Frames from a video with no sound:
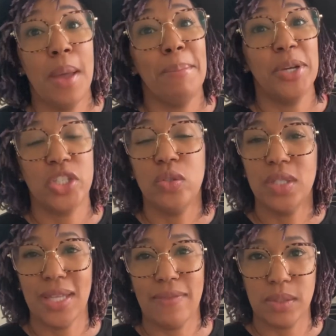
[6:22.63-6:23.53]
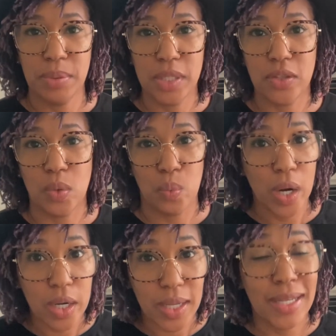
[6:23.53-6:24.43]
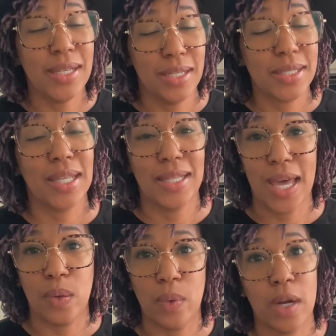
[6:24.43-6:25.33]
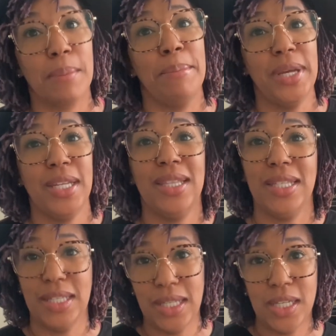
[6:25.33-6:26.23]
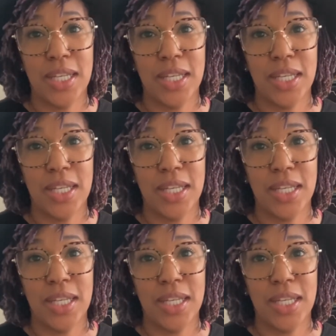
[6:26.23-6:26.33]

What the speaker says: but you just have to put in the work, and it is a lot of work, but in the end,